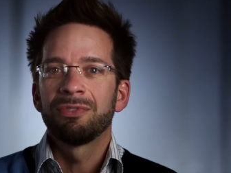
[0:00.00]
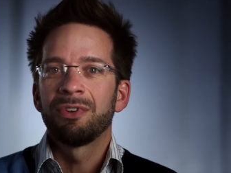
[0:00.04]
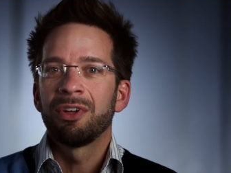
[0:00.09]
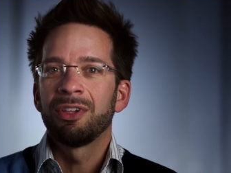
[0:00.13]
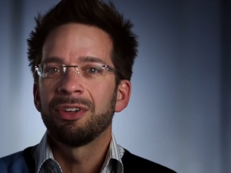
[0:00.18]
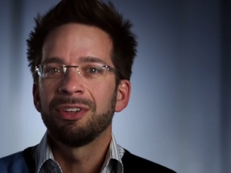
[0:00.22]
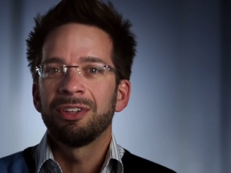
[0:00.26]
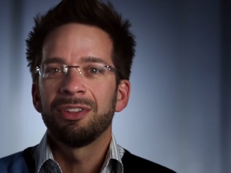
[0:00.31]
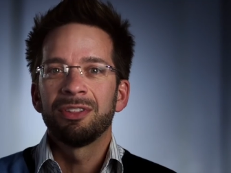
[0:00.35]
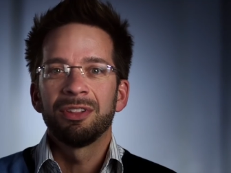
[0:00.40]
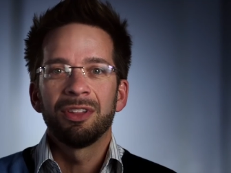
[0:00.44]

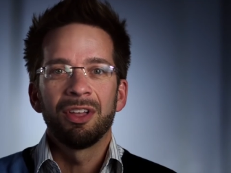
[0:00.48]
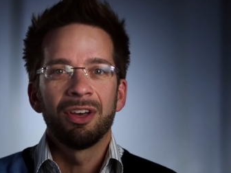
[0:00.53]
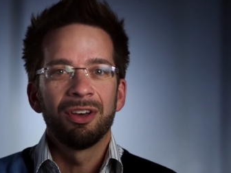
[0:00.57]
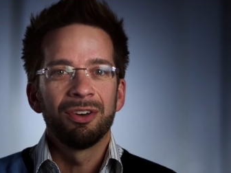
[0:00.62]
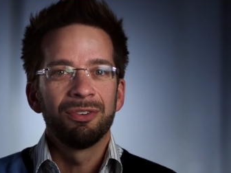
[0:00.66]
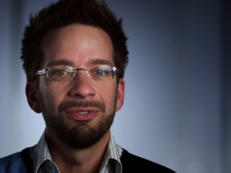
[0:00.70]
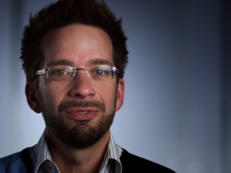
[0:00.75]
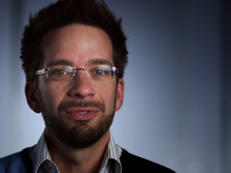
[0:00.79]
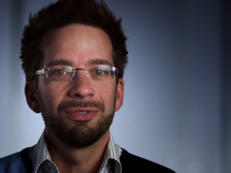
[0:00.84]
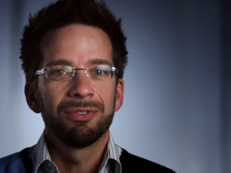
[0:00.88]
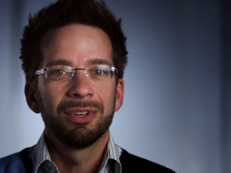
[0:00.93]
Falling in
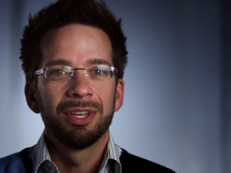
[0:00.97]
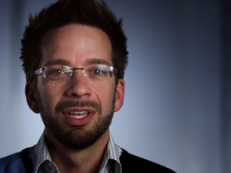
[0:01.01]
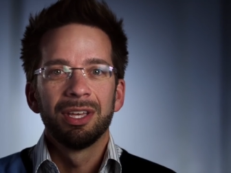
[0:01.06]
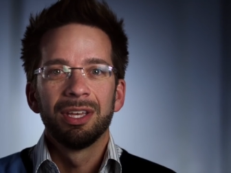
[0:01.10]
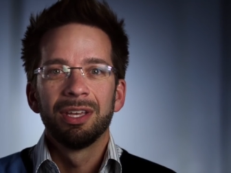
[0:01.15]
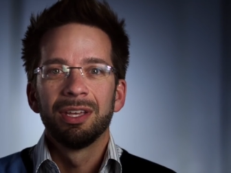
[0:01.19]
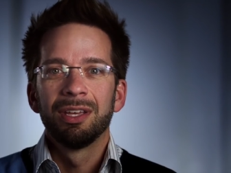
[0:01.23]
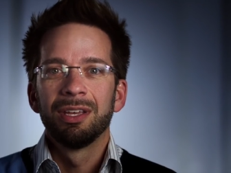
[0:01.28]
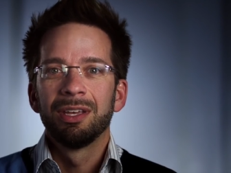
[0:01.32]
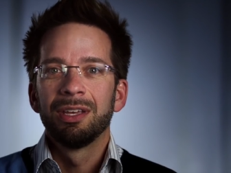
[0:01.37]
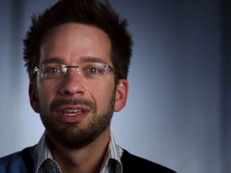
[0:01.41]
love
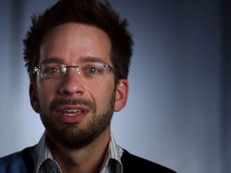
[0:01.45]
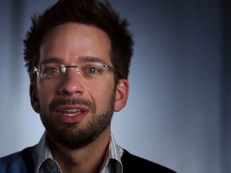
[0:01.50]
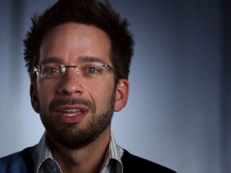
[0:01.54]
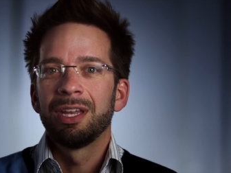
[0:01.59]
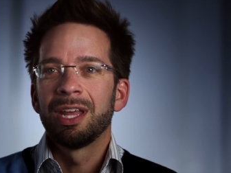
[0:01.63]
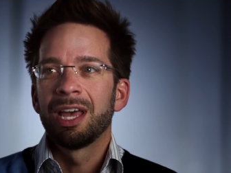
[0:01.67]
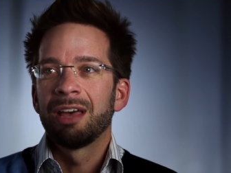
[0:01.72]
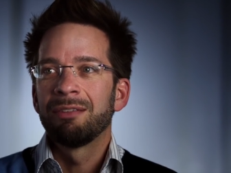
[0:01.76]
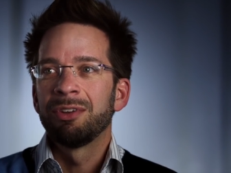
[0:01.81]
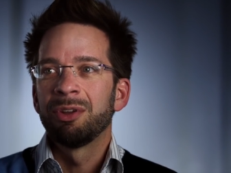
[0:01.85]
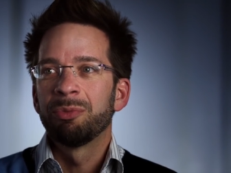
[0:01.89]
and
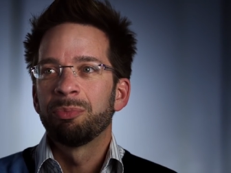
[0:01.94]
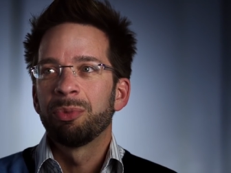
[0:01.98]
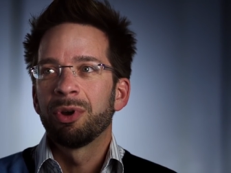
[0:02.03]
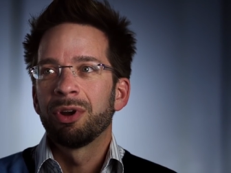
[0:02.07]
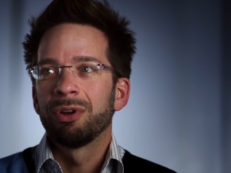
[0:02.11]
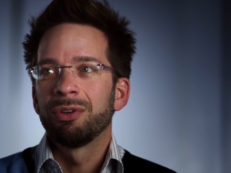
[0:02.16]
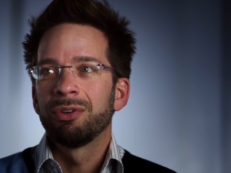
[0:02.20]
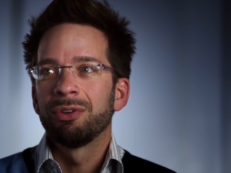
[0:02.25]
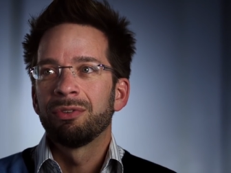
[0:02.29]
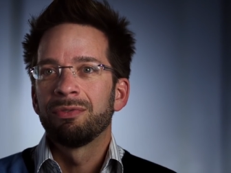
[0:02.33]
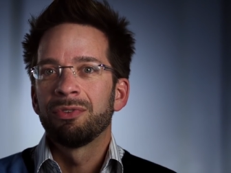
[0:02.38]
having a
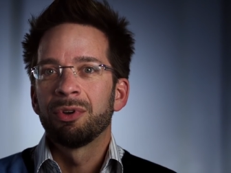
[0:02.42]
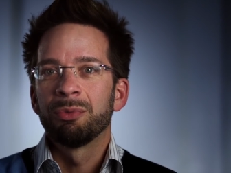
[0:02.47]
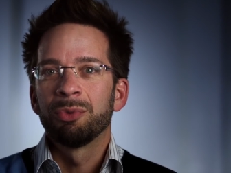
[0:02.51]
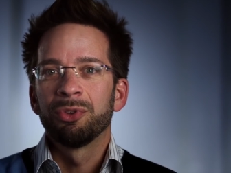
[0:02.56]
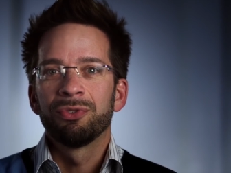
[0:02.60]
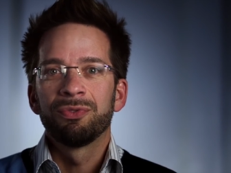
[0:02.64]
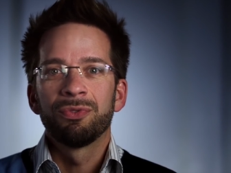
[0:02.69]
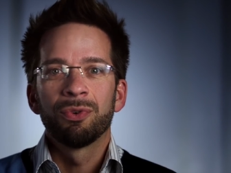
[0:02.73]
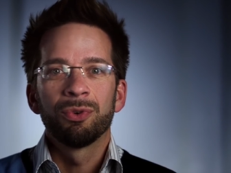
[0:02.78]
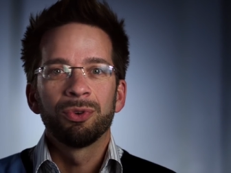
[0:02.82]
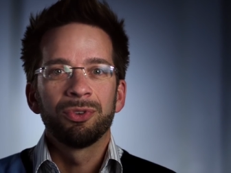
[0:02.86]
partner of
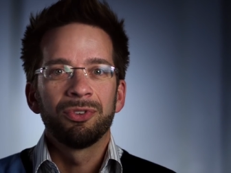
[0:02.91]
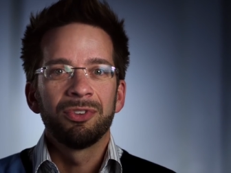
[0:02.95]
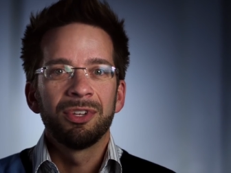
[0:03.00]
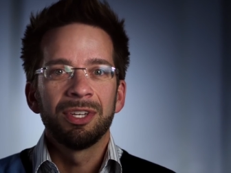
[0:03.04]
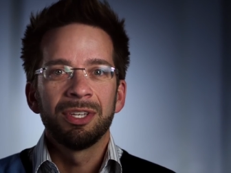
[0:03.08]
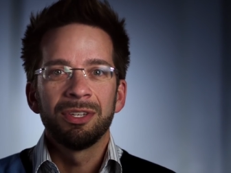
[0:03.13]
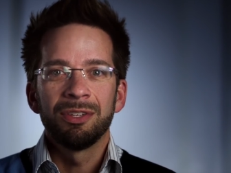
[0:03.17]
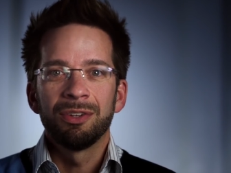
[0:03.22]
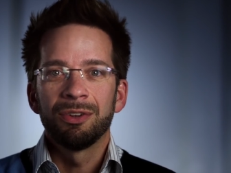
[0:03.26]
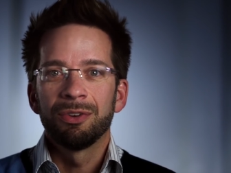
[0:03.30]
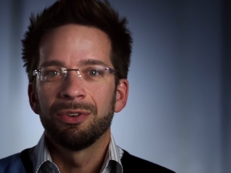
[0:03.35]
almost
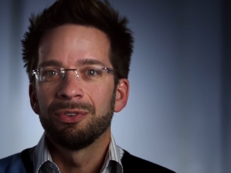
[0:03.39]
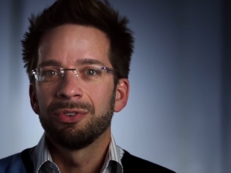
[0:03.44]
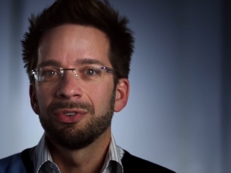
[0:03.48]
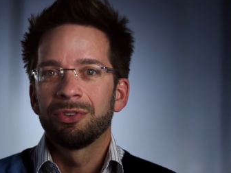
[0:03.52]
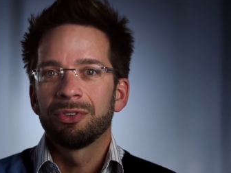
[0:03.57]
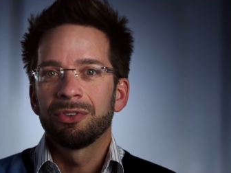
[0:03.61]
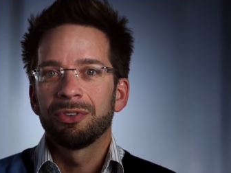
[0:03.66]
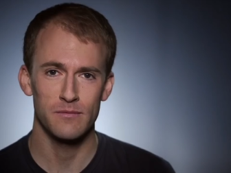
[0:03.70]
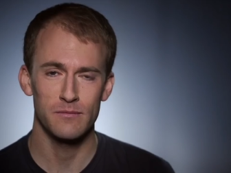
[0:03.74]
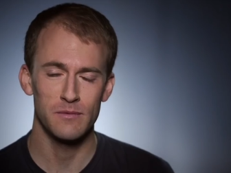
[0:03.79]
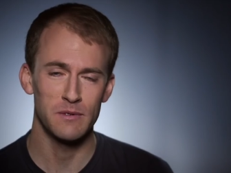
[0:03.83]
14 years.